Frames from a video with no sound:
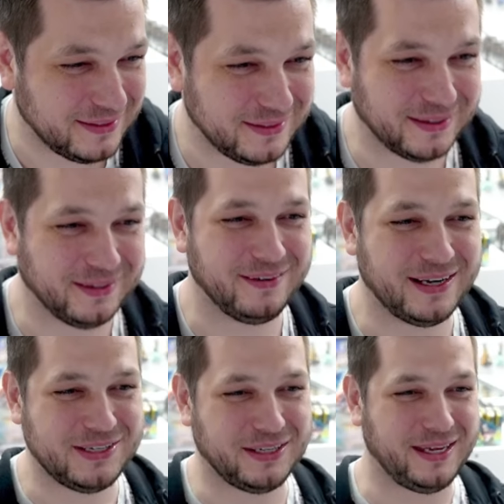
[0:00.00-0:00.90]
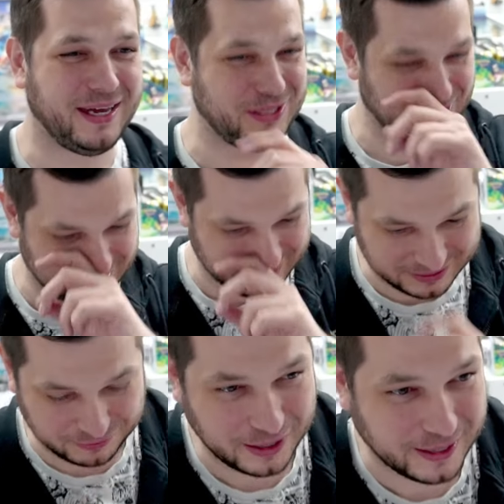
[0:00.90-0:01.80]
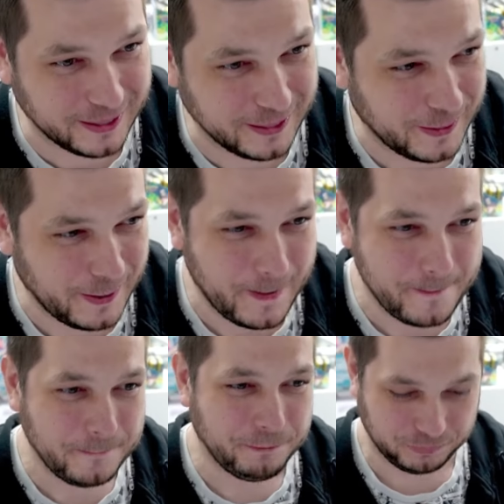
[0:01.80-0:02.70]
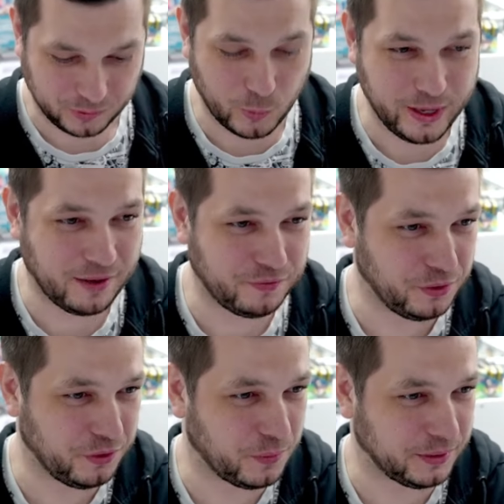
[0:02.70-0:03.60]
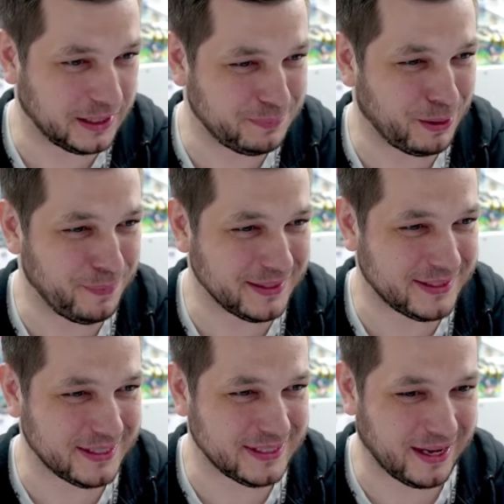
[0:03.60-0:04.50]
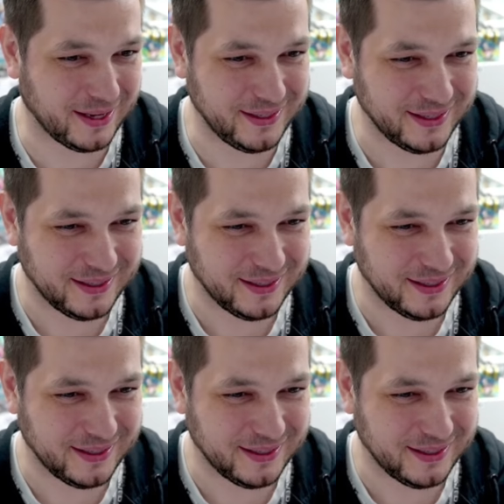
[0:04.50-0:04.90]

Congratulations. Right. We have another one. Let's pop that to the side.